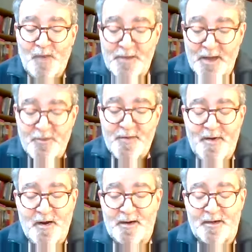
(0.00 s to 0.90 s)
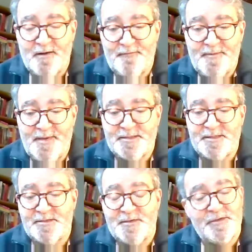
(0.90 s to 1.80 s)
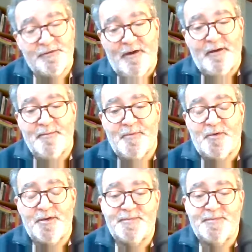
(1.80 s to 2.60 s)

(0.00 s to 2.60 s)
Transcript: The other part of the business, which is very important,